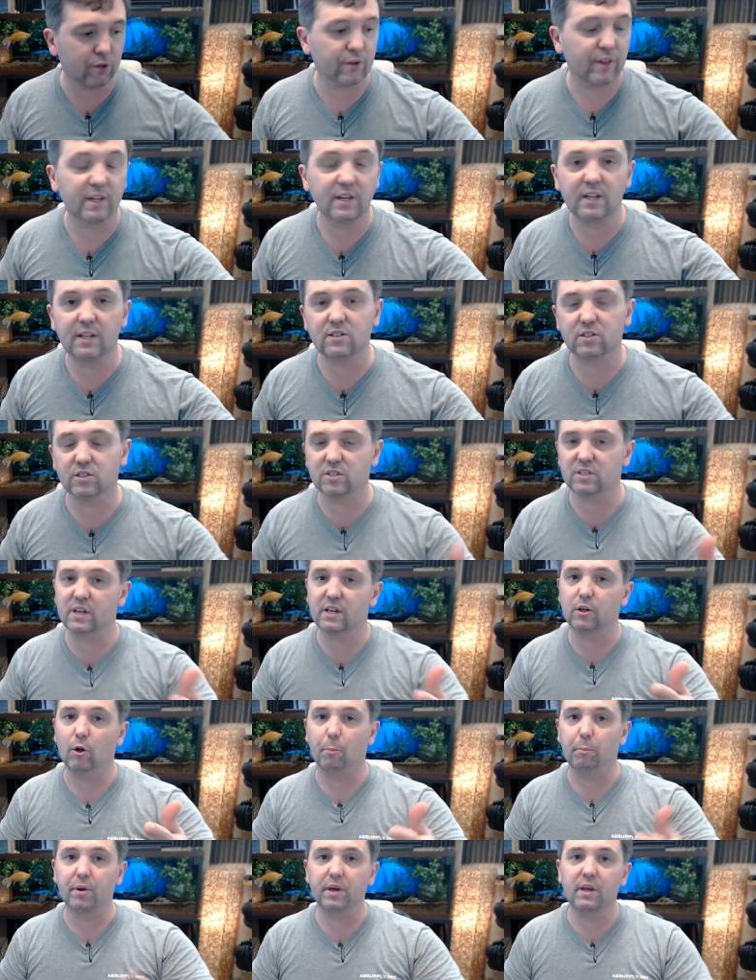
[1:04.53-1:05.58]
that needs a
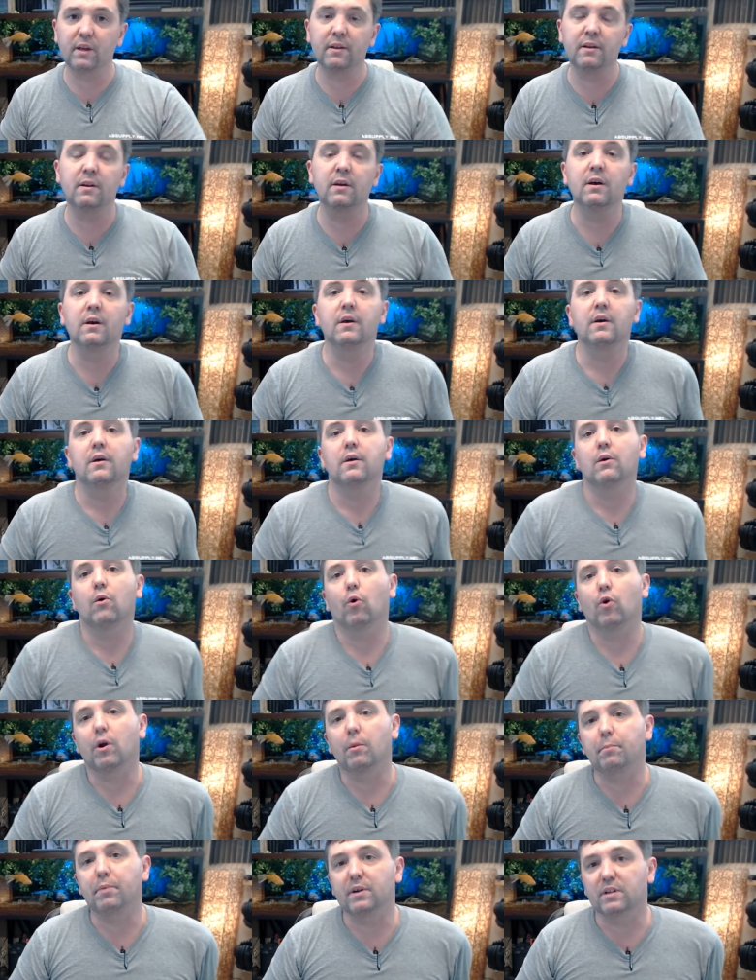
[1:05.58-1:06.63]
single pin
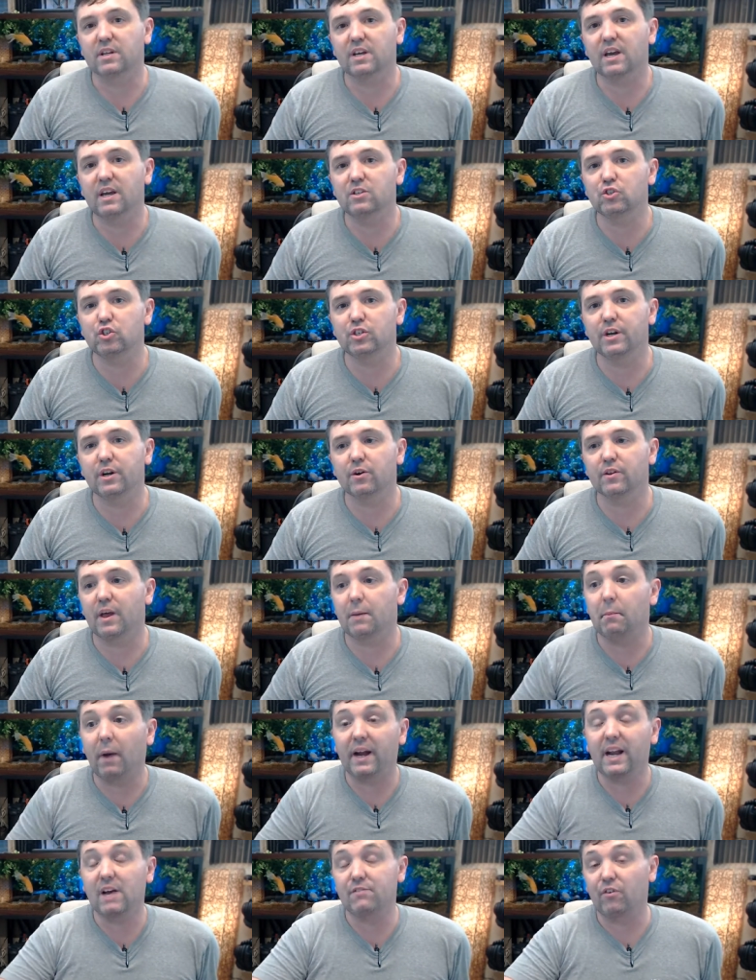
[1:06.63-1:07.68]
or a building engineer that
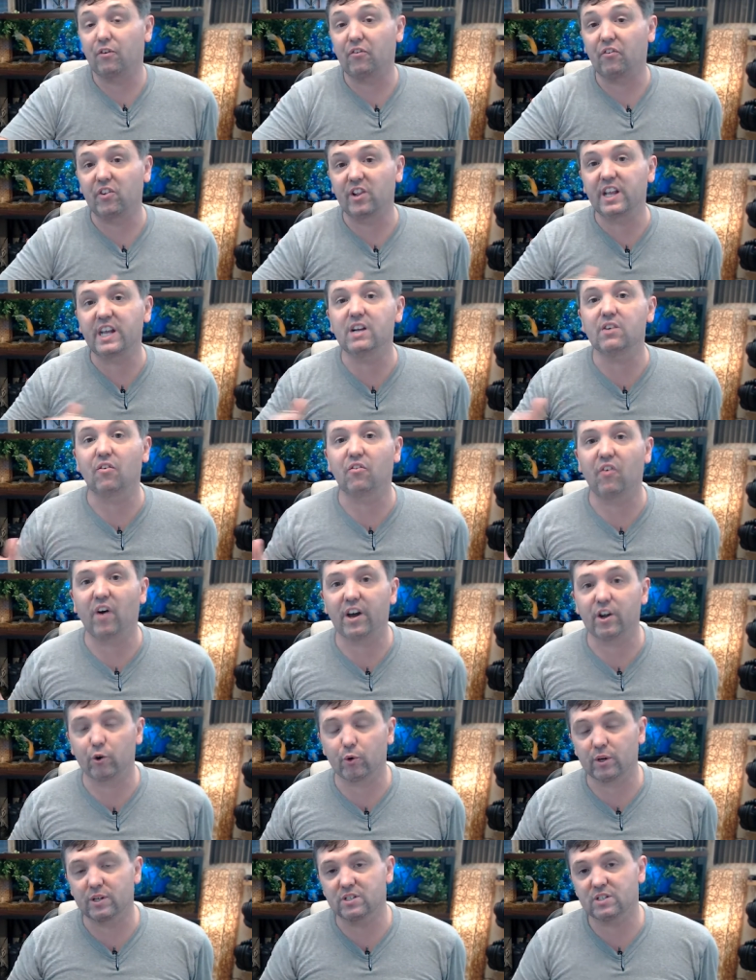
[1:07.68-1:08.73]
might have a fleet of
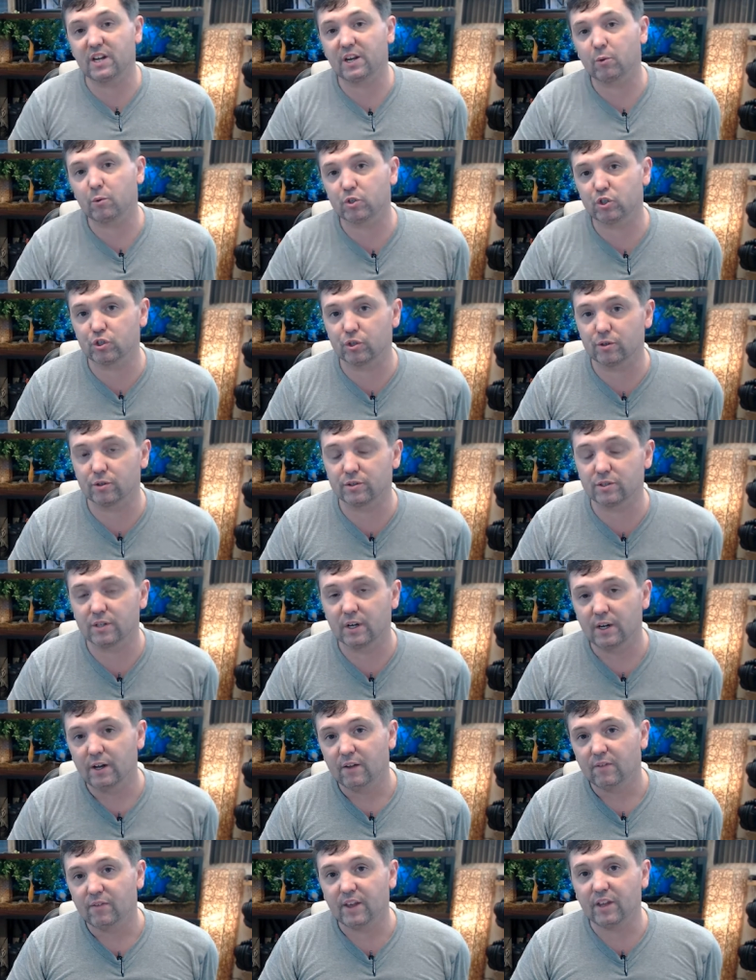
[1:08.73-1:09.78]
fire extinguishers
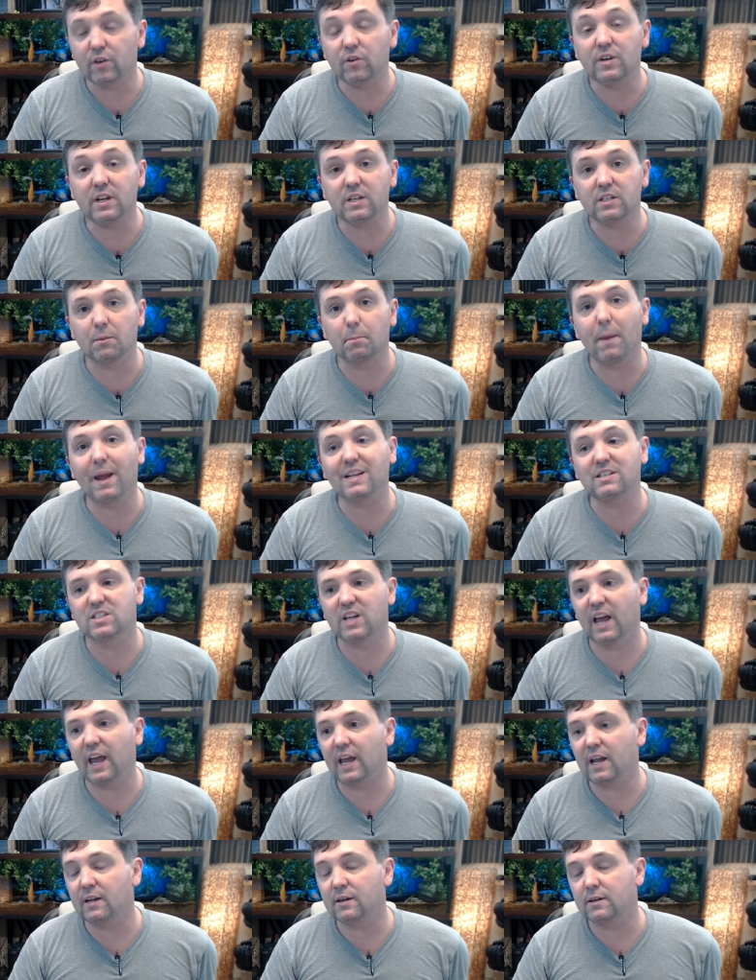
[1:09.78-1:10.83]
that you need to
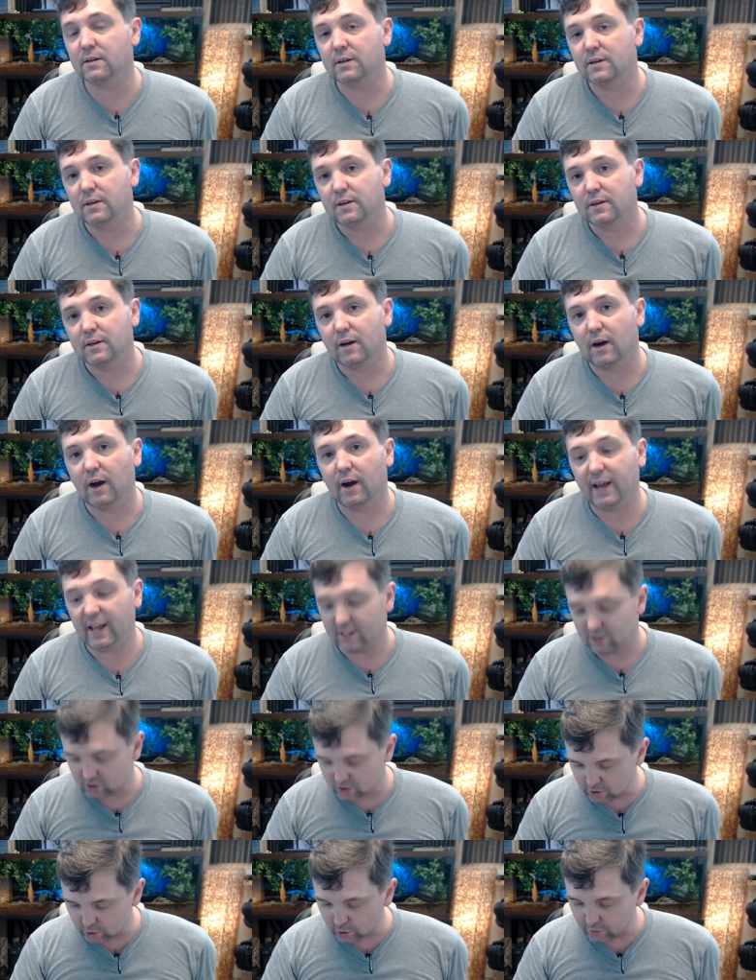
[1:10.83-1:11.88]
maintain
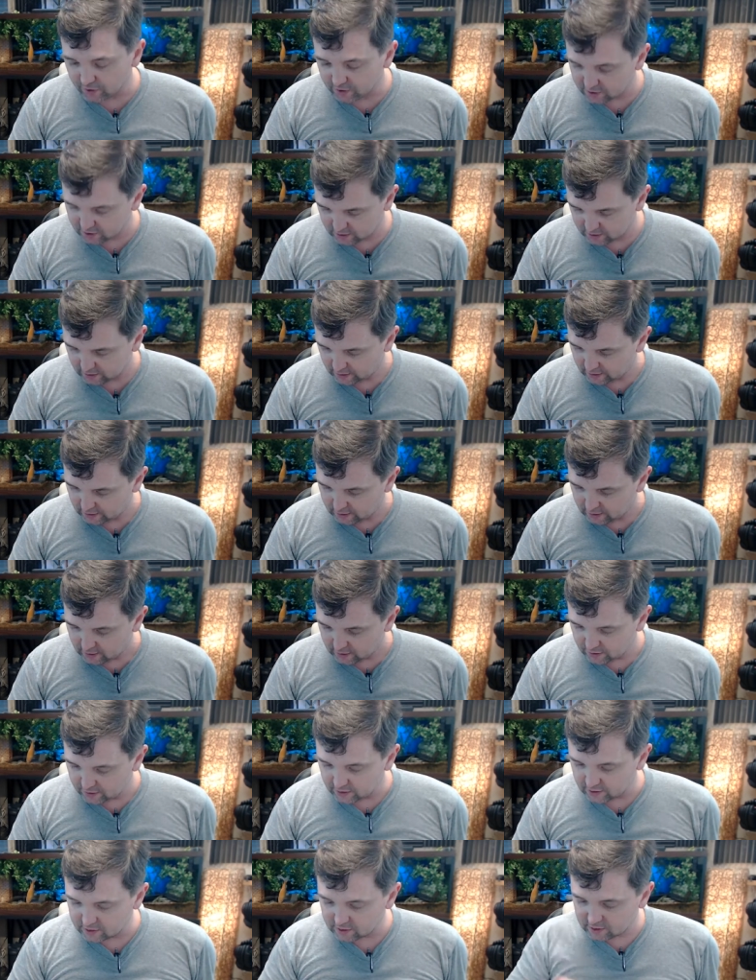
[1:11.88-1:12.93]
and service.
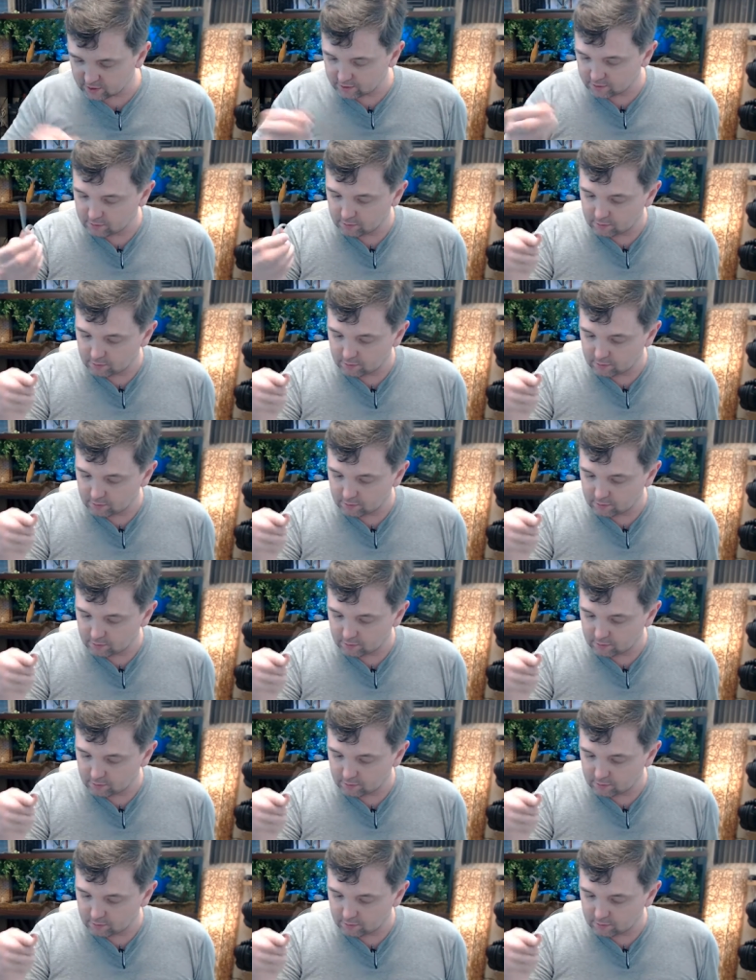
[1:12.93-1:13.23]
This